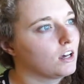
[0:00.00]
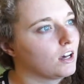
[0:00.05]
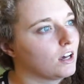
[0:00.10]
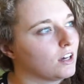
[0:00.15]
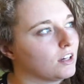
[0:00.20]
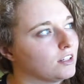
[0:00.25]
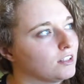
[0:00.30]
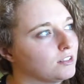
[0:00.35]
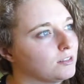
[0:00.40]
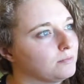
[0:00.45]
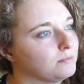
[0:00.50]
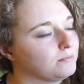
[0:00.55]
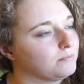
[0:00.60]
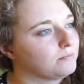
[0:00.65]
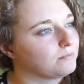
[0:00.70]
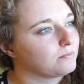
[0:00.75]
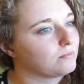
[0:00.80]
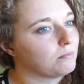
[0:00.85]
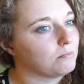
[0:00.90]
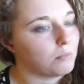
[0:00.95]
um,
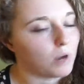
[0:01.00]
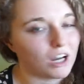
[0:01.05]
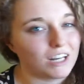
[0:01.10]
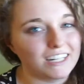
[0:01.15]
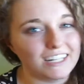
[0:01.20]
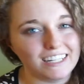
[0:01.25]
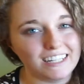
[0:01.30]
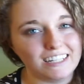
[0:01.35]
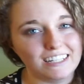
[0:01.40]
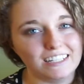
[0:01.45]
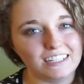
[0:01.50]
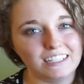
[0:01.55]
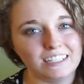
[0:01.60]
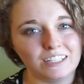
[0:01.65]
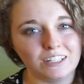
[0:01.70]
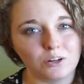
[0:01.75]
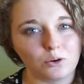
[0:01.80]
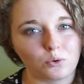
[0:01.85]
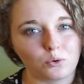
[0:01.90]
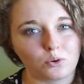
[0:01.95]

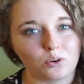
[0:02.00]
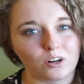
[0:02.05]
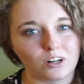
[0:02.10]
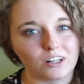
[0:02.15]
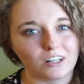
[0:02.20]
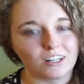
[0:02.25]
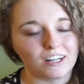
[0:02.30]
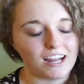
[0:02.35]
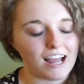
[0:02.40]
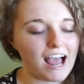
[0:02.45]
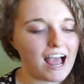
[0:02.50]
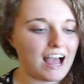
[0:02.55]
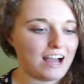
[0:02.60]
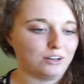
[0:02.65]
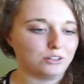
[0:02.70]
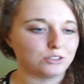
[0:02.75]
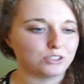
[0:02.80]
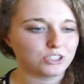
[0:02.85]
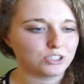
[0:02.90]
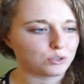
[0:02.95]
money or a
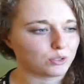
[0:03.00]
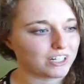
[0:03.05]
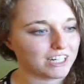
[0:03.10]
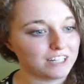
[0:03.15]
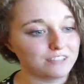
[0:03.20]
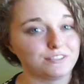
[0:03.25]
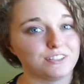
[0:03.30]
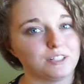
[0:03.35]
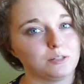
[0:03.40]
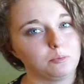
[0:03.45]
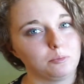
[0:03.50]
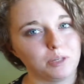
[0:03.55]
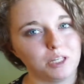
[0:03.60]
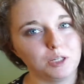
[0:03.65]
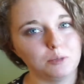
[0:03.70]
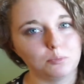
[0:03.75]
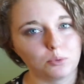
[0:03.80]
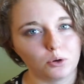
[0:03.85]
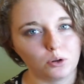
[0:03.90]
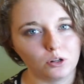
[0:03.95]
house or even
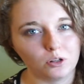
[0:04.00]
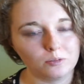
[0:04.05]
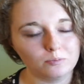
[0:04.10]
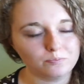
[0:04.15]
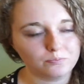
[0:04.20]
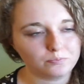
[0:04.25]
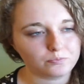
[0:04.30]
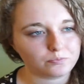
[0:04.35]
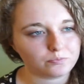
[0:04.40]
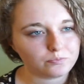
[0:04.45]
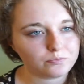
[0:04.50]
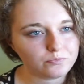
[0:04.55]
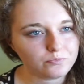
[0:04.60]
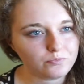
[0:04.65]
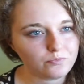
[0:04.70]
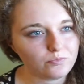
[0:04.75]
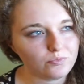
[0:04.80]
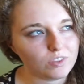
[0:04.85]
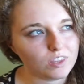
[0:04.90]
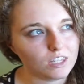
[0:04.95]
people,
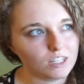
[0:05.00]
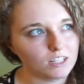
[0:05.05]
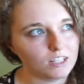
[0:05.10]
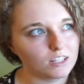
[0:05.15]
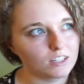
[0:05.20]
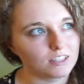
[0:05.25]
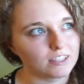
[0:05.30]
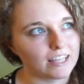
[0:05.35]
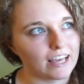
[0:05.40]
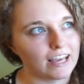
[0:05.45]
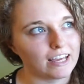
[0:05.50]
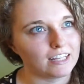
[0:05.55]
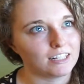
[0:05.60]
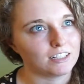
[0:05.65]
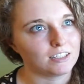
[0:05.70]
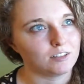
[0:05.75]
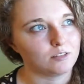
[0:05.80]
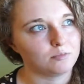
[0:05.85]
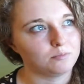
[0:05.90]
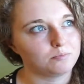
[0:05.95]

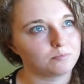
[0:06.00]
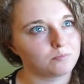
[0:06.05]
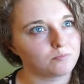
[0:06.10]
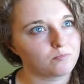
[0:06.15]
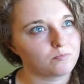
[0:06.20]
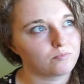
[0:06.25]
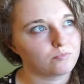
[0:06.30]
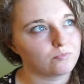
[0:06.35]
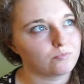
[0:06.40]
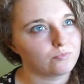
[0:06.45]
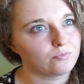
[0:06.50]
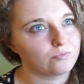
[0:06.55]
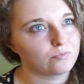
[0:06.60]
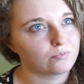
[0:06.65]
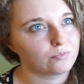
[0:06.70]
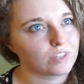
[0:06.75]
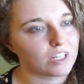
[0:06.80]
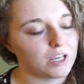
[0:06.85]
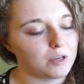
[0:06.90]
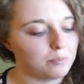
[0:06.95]
then
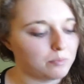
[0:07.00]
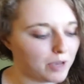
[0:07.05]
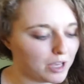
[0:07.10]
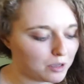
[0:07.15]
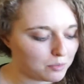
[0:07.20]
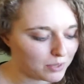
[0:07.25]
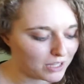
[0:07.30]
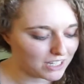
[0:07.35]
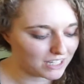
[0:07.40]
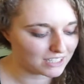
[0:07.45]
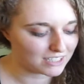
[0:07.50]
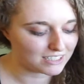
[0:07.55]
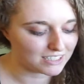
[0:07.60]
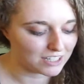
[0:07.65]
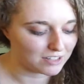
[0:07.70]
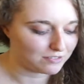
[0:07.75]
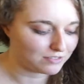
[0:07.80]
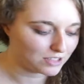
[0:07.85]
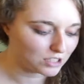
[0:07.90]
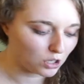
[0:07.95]
it may be
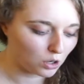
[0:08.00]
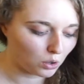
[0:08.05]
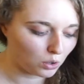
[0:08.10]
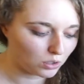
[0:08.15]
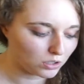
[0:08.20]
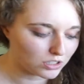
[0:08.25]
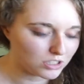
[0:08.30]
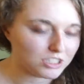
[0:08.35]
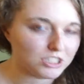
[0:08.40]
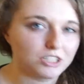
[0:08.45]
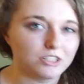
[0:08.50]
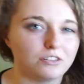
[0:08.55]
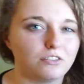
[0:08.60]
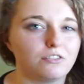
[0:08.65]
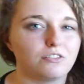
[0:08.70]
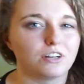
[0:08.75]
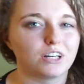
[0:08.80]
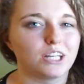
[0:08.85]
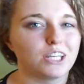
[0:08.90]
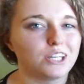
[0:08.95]
difficult
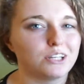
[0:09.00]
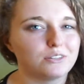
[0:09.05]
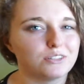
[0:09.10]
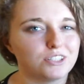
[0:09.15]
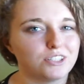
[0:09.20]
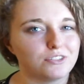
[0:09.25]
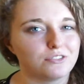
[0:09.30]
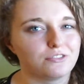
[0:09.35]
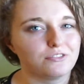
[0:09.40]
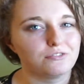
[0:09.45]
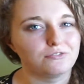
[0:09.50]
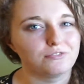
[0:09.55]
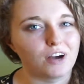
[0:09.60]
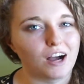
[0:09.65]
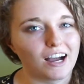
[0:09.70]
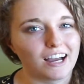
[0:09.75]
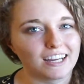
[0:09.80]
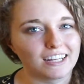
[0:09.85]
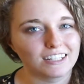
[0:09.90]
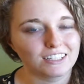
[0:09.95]
for you to
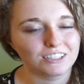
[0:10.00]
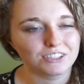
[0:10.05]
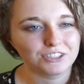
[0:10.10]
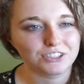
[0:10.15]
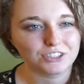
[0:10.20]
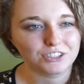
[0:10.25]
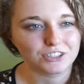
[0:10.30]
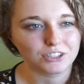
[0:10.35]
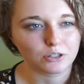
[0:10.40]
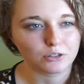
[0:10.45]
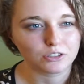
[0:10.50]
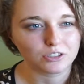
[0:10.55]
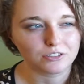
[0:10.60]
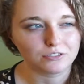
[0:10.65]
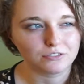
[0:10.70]
find those